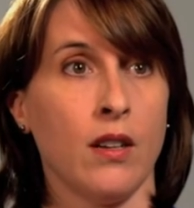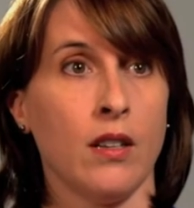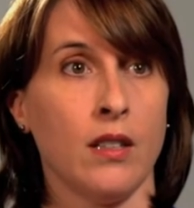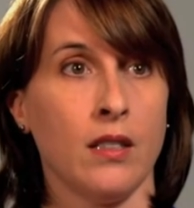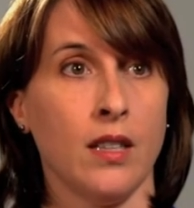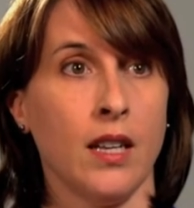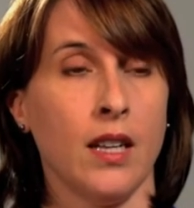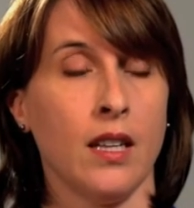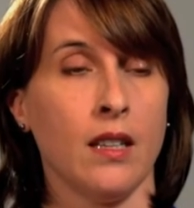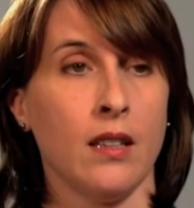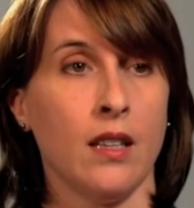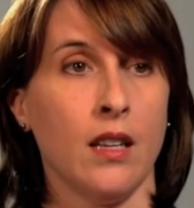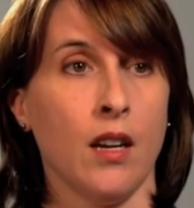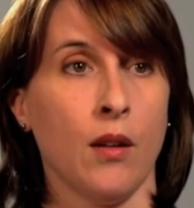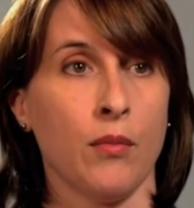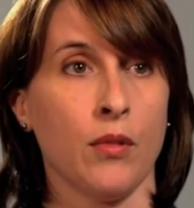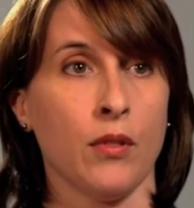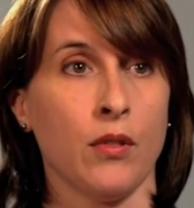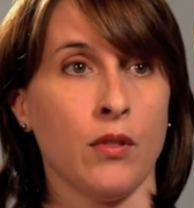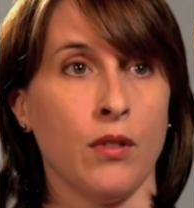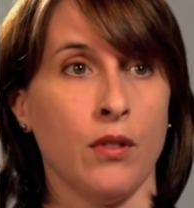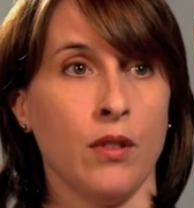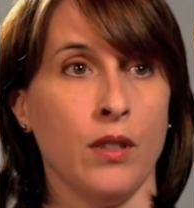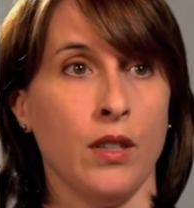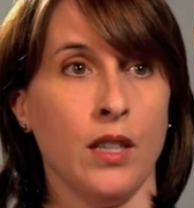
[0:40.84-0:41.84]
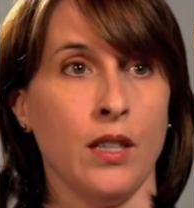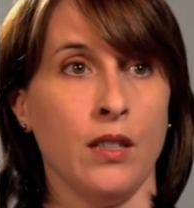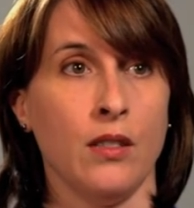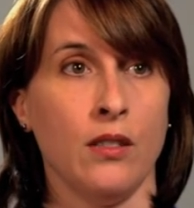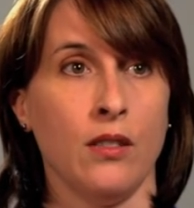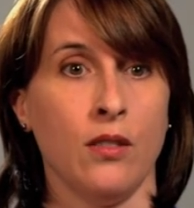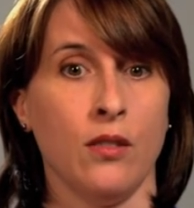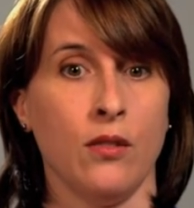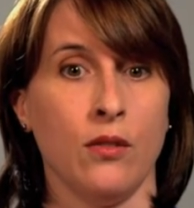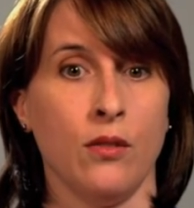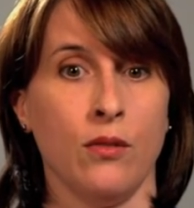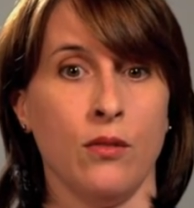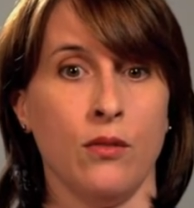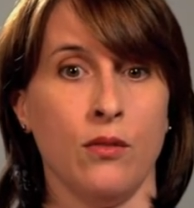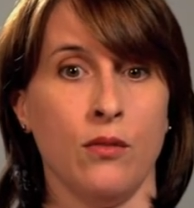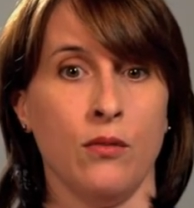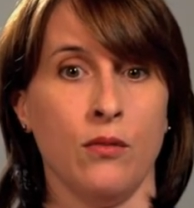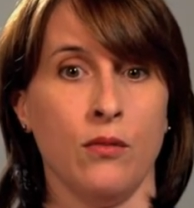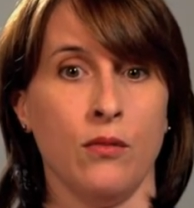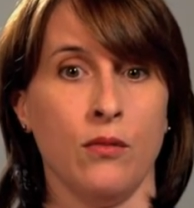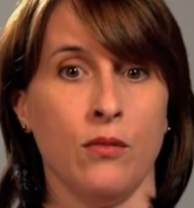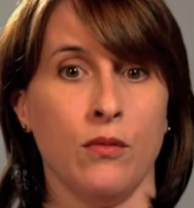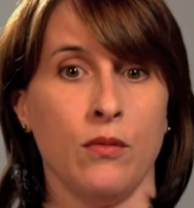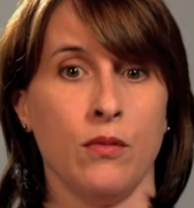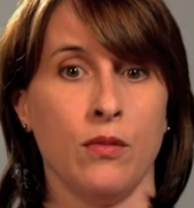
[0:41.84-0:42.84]
to take the opportunity
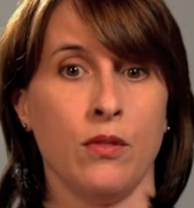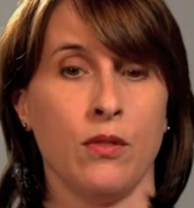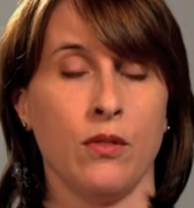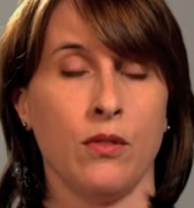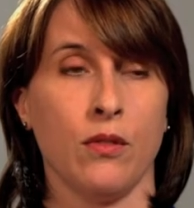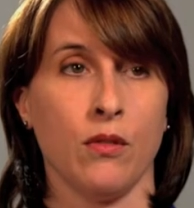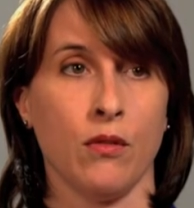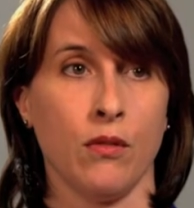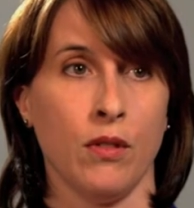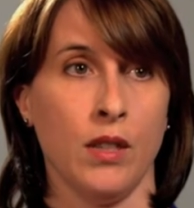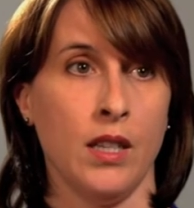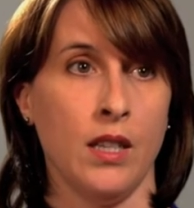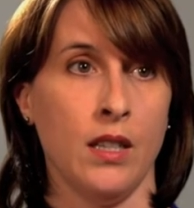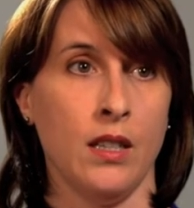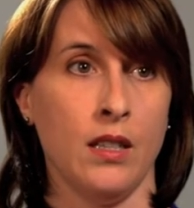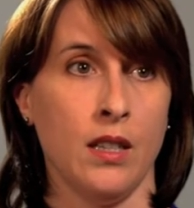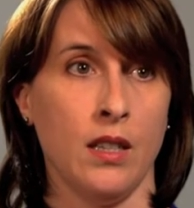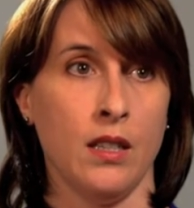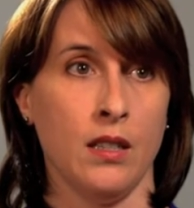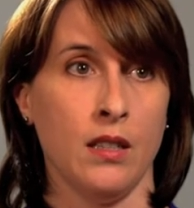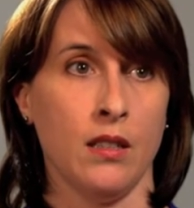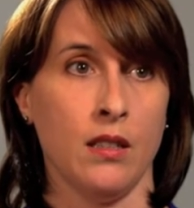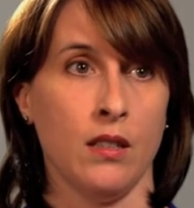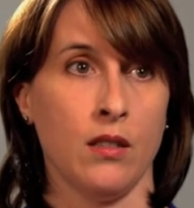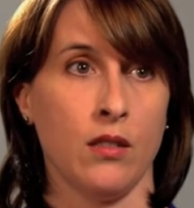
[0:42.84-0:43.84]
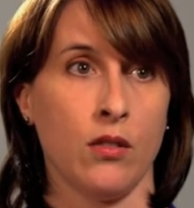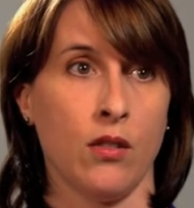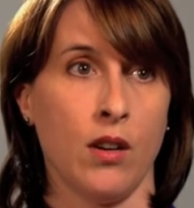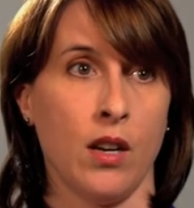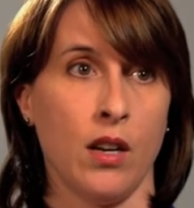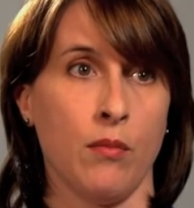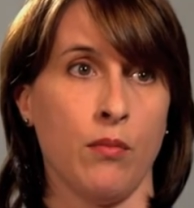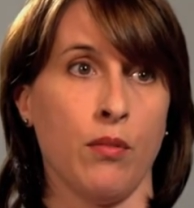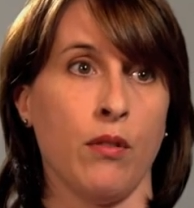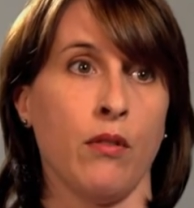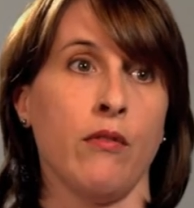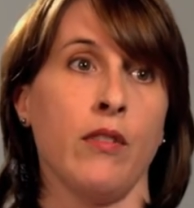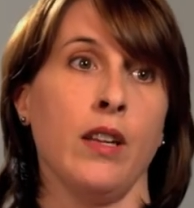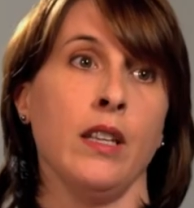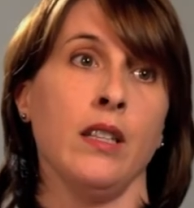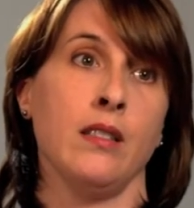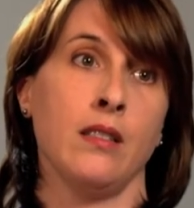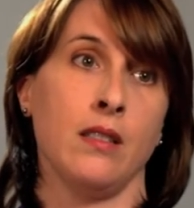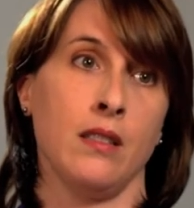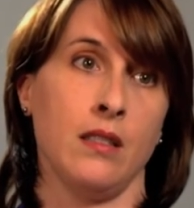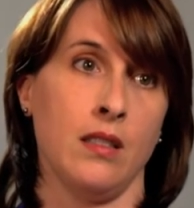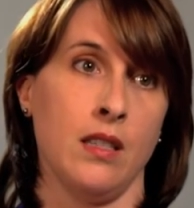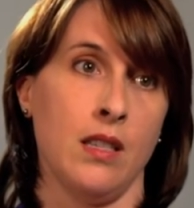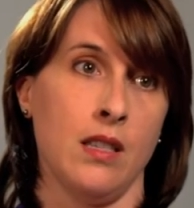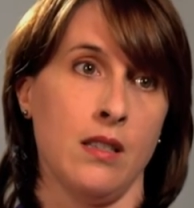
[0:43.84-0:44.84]
to screen and try to prevent
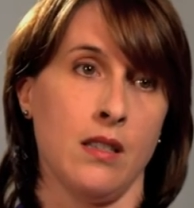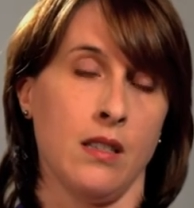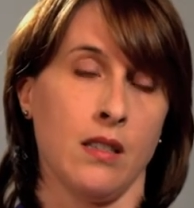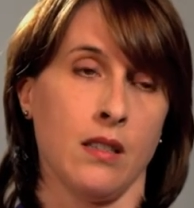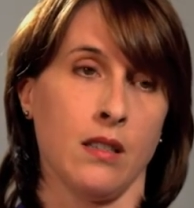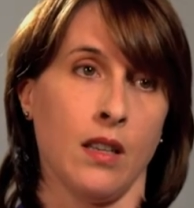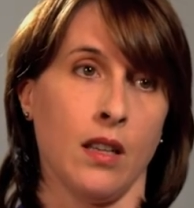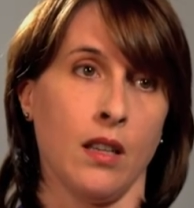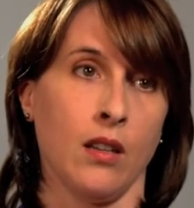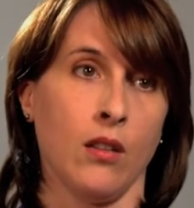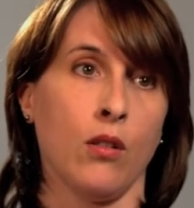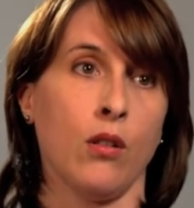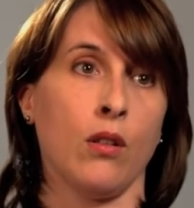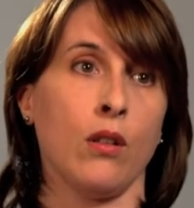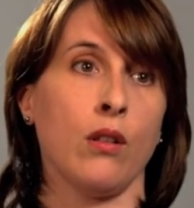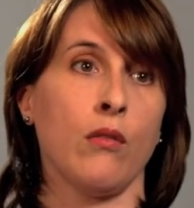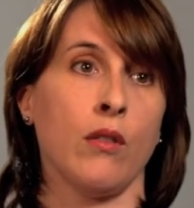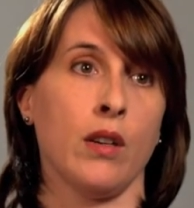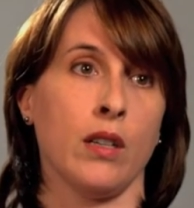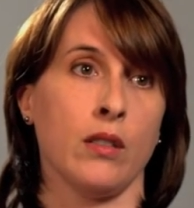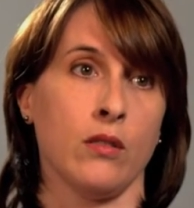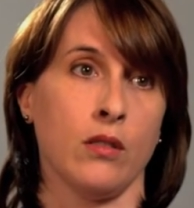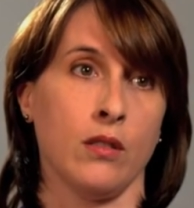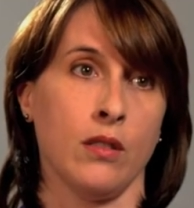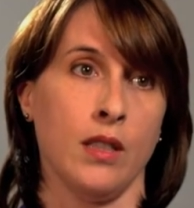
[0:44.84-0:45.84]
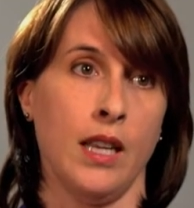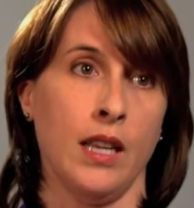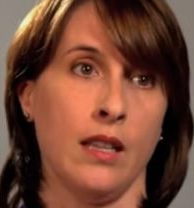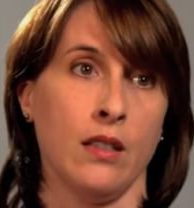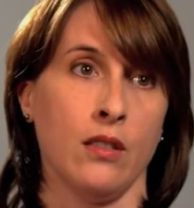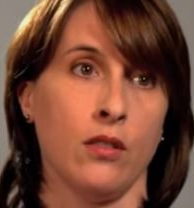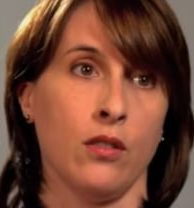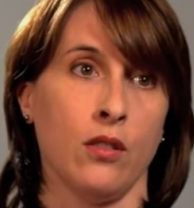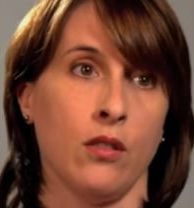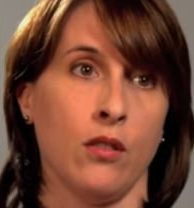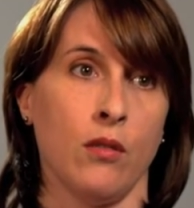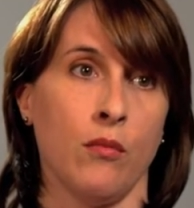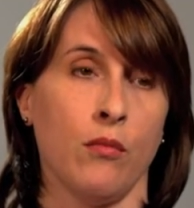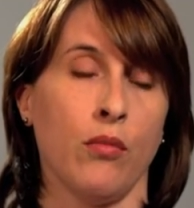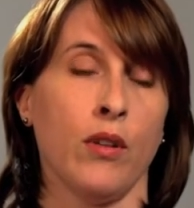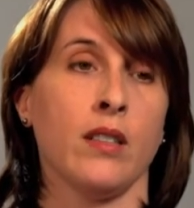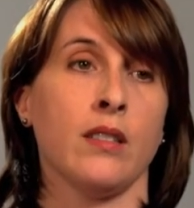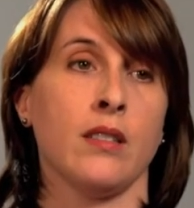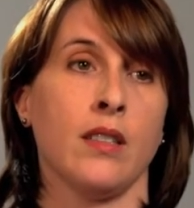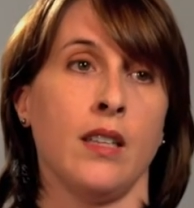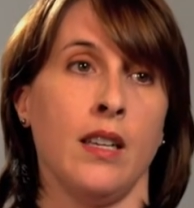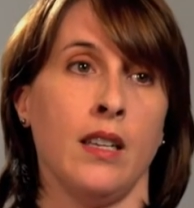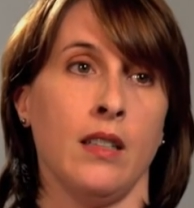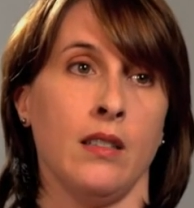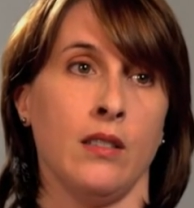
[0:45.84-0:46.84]
diseases like colorectal cancer and
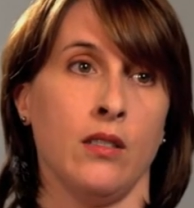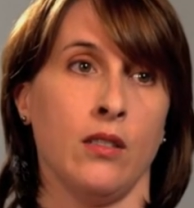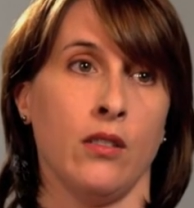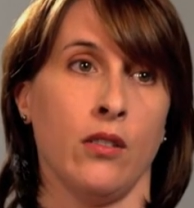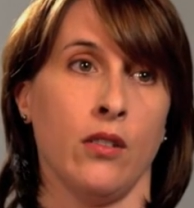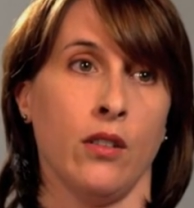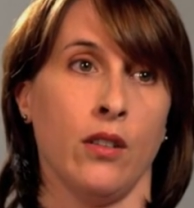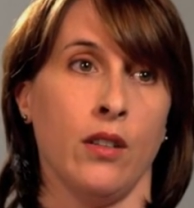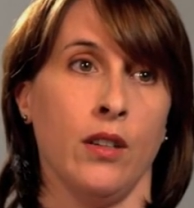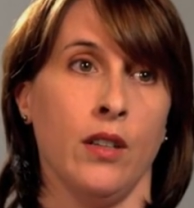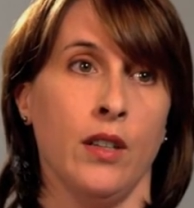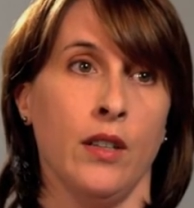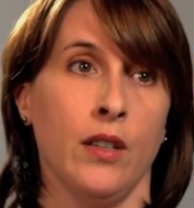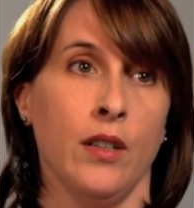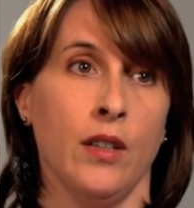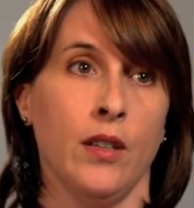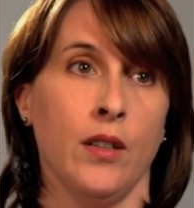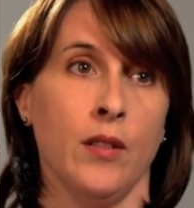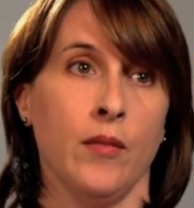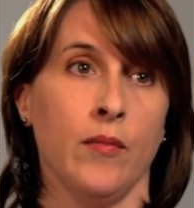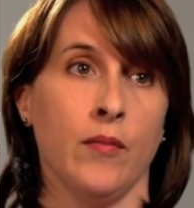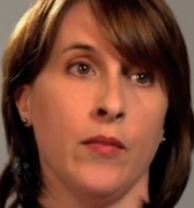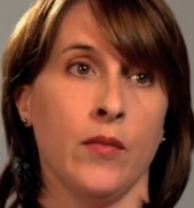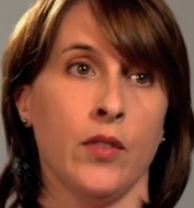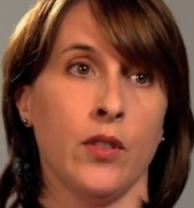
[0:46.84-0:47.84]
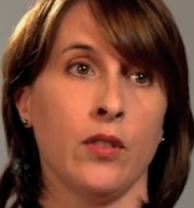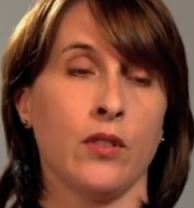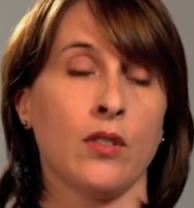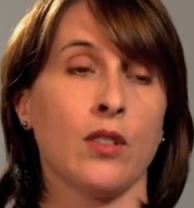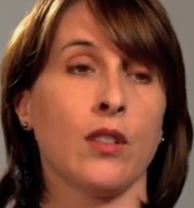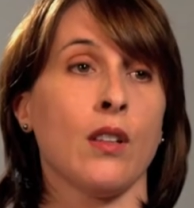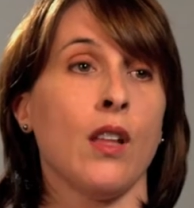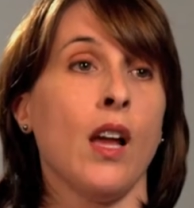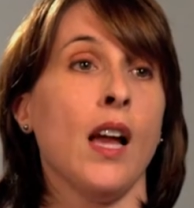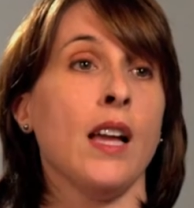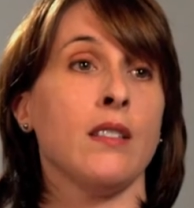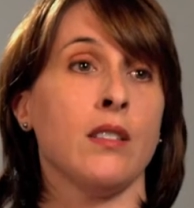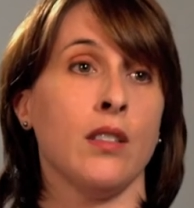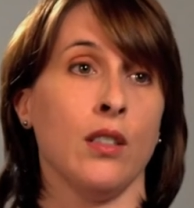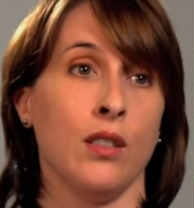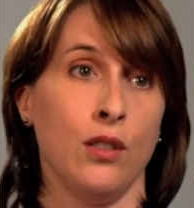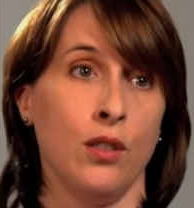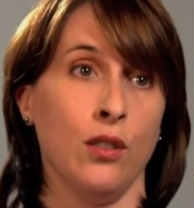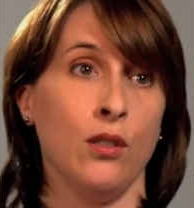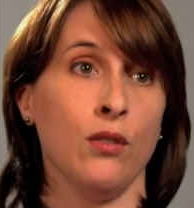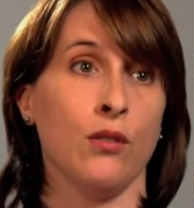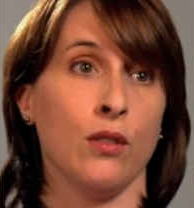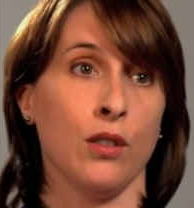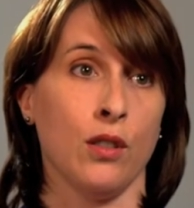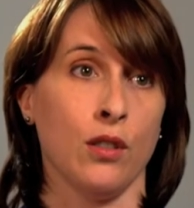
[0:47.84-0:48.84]
breast cancer. So it's a lot to
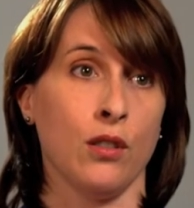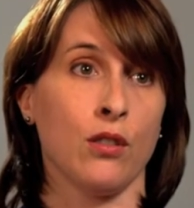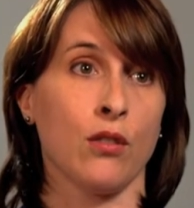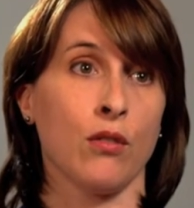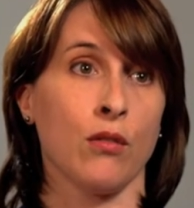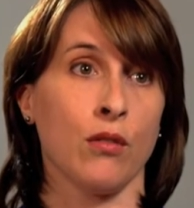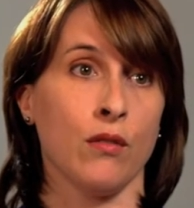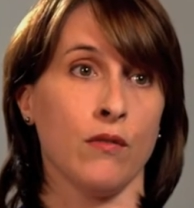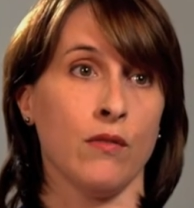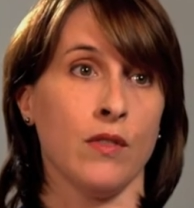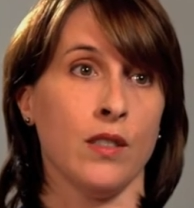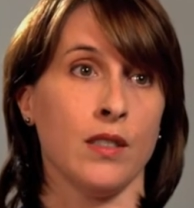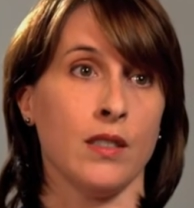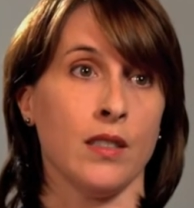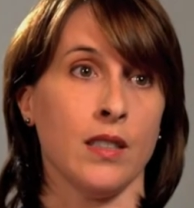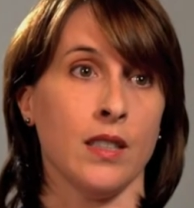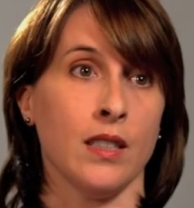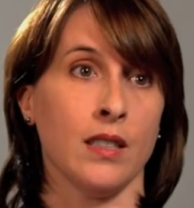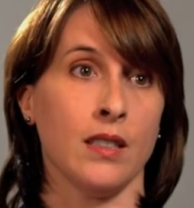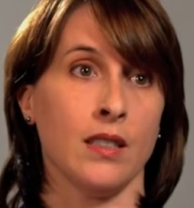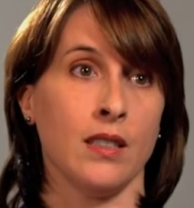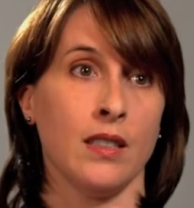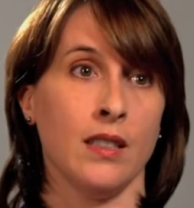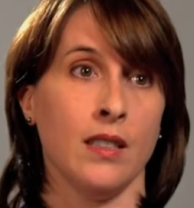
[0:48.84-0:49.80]
do in a short visit.